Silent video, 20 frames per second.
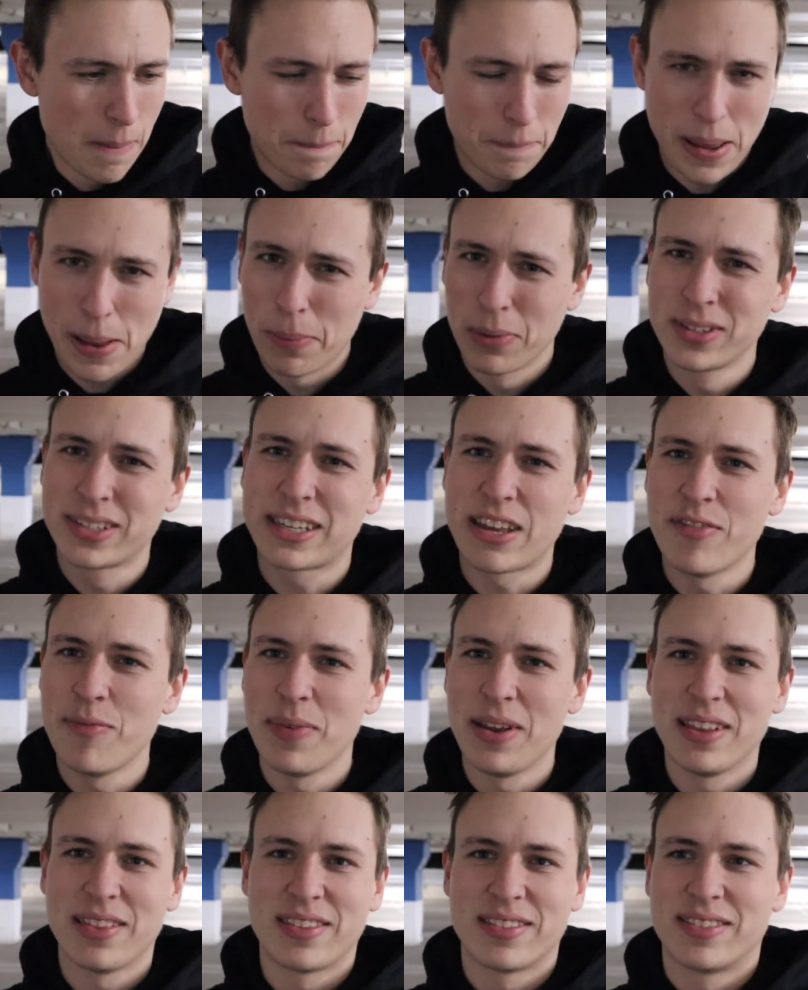people's giving
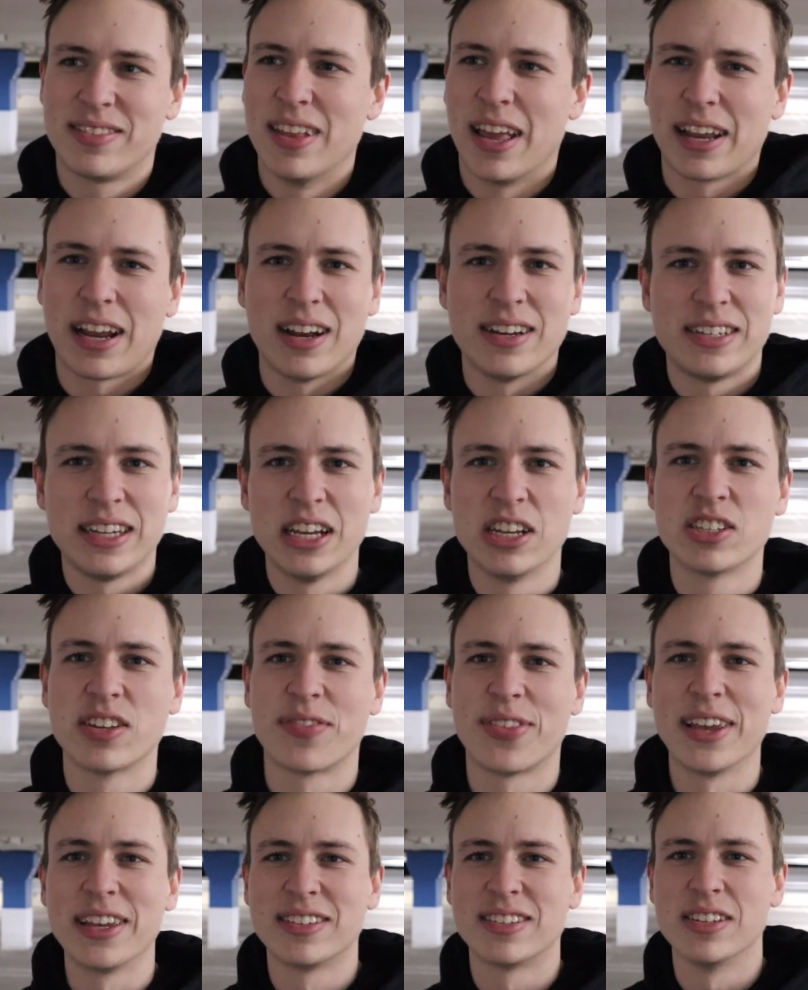me ideas of
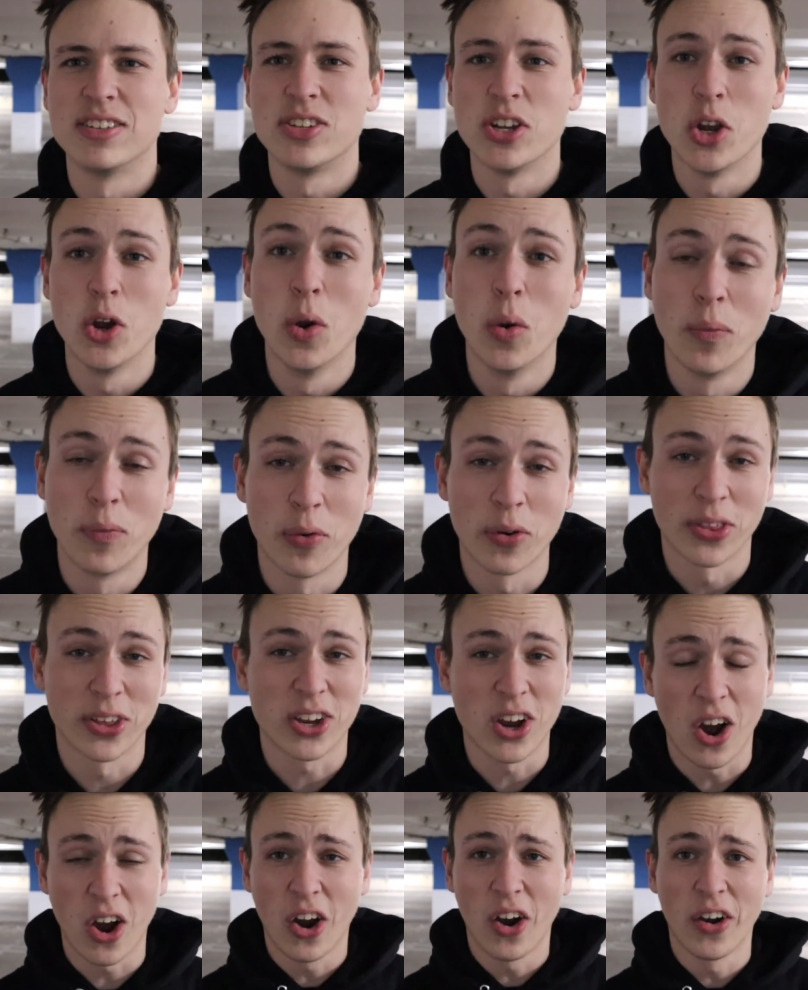things to do for the
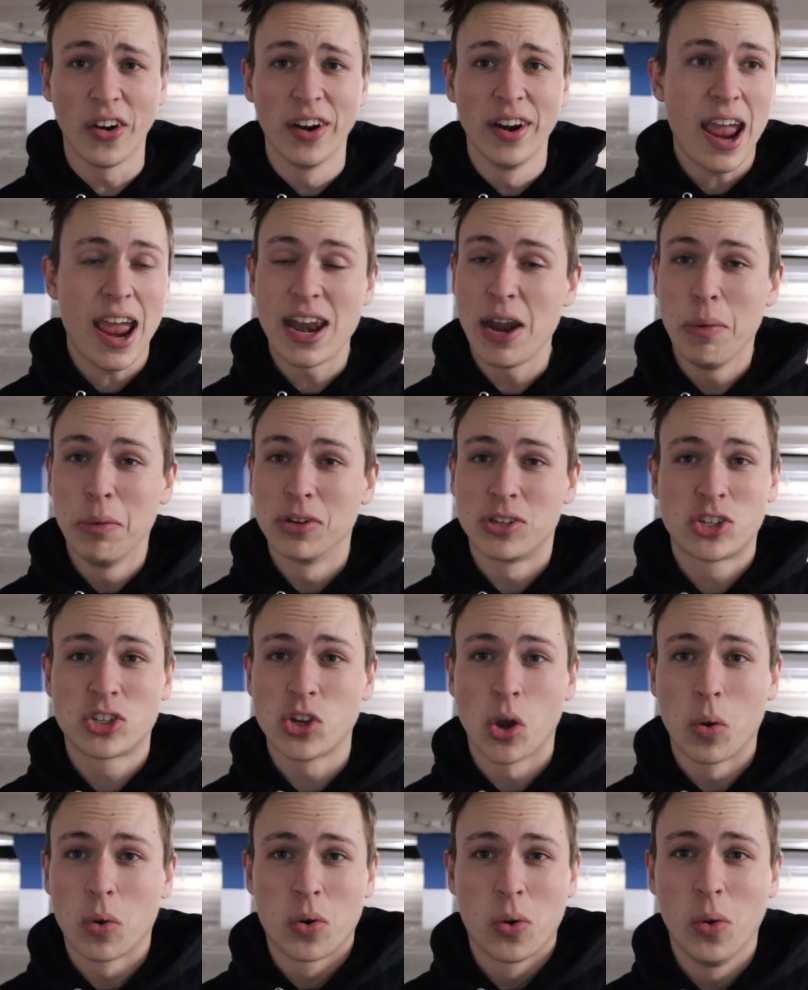car, and it was
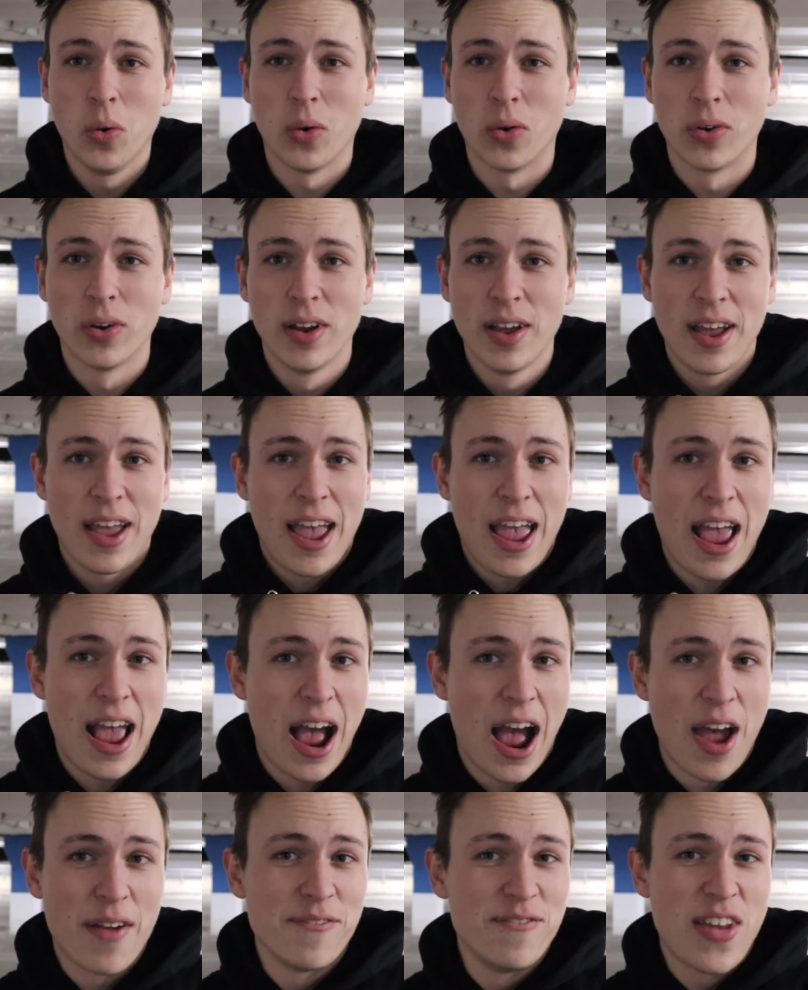so cool.
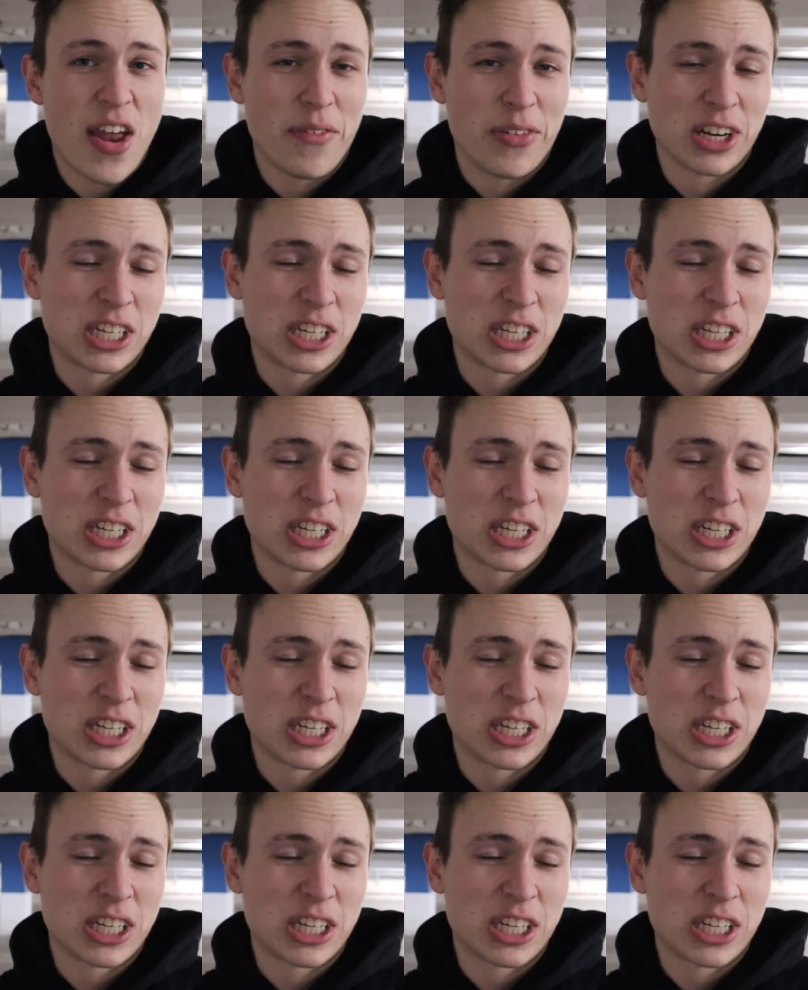I've never